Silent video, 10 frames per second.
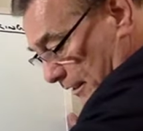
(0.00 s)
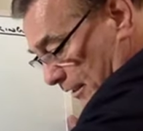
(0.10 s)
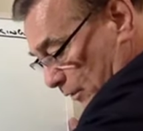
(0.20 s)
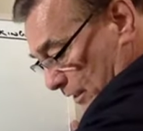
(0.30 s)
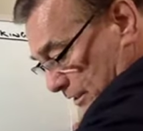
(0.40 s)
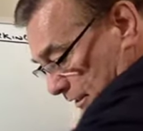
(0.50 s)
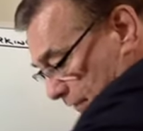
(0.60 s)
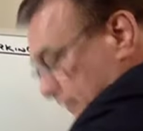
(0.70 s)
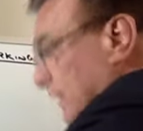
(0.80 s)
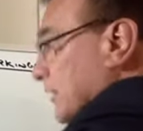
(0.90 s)
question,
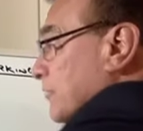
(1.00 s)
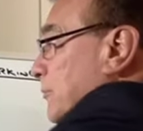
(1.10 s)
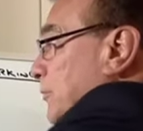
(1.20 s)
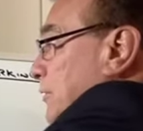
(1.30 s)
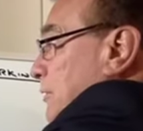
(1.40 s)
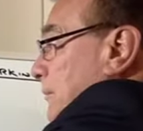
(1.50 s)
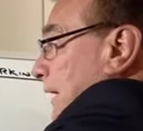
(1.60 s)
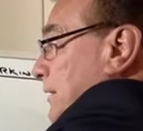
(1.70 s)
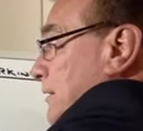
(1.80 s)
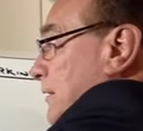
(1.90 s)
you've got the contribution
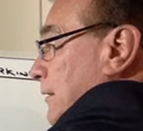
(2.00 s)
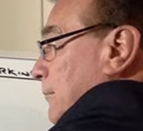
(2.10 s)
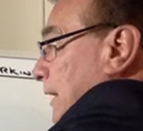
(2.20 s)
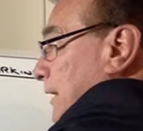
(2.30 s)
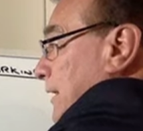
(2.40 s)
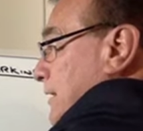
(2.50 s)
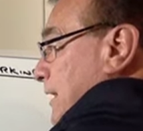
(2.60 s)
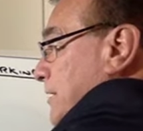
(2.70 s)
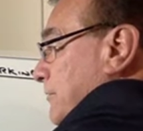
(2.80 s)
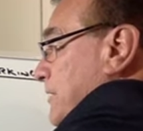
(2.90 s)
margin by the
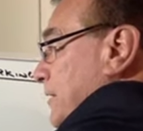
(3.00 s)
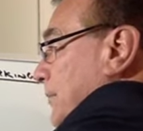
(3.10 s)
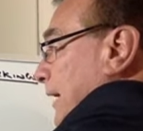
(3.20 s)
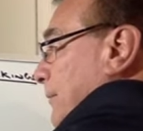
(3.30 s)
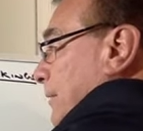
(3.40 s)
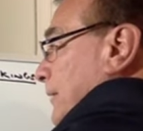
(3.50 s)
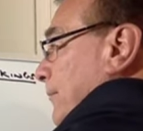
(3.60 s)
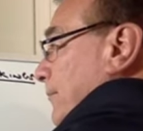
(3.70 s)
accessories department